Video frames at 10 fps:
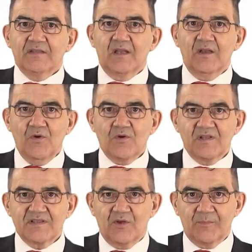The
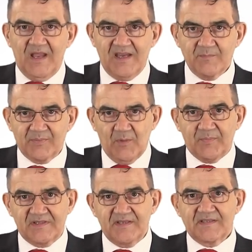locals are buying
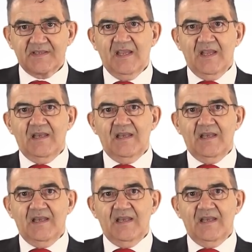properties.